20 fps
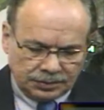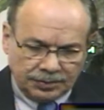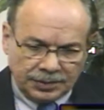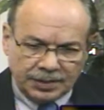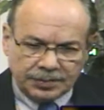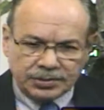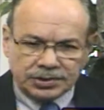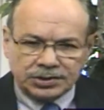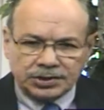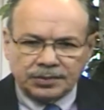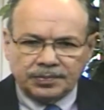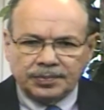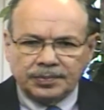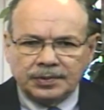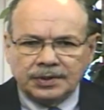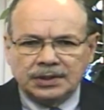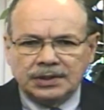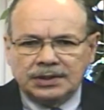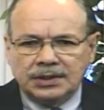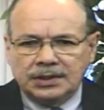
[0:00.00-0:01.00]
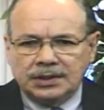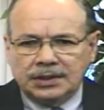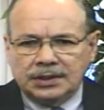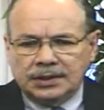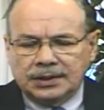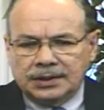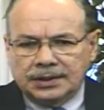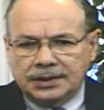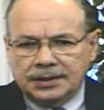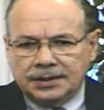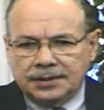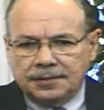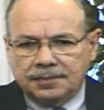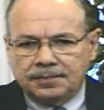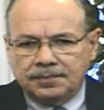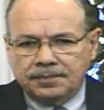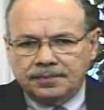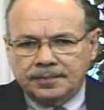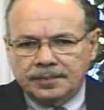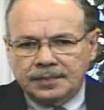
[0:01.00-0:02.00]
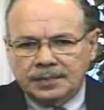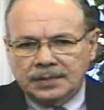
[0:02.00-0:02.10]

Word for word: membership. Um,